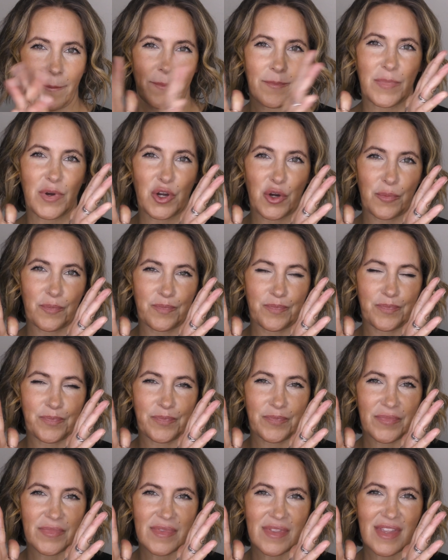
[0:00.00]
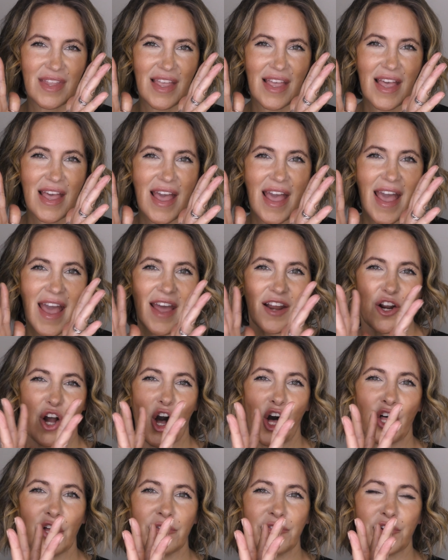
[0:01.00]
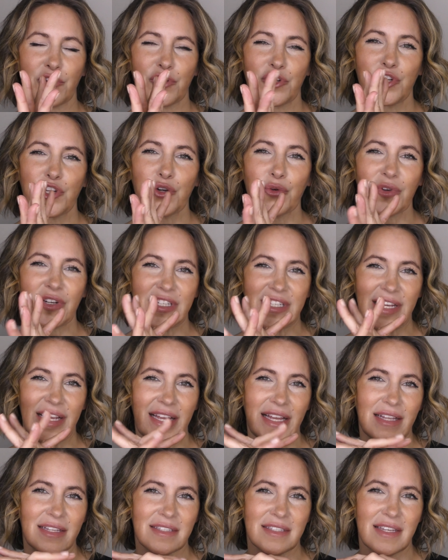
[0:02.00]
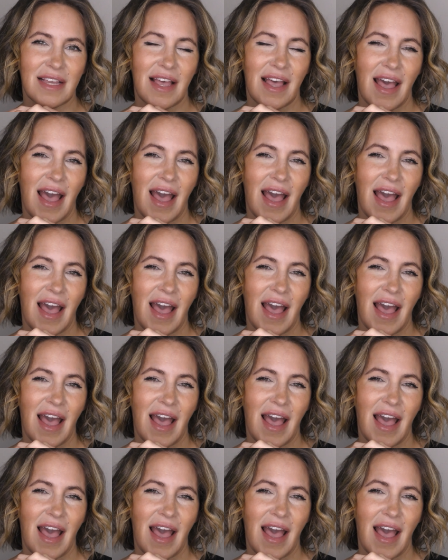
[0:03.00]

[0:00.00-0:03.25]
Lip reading: Boom. And all of your new routines